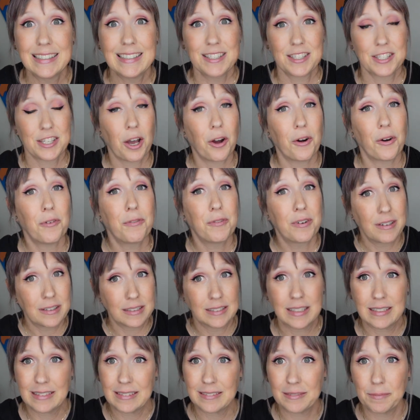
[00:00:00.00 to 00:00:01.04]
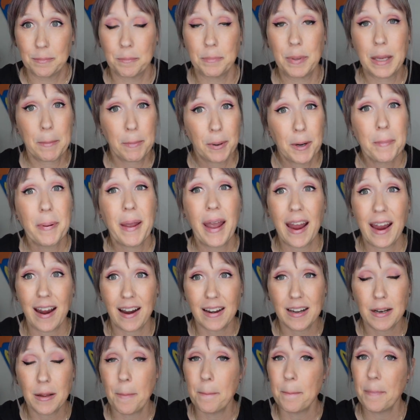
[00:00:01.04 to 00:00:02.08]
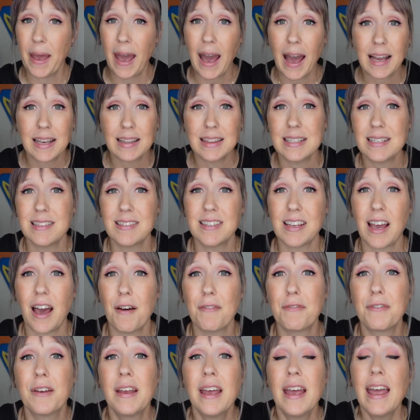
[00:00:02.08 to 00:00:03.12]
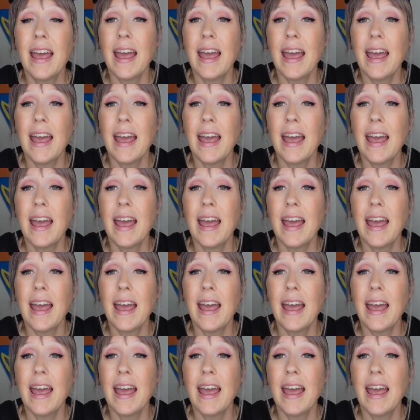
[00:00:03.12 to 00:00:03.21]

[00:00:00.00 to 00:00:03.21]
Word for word: So be prepared, pack the stuff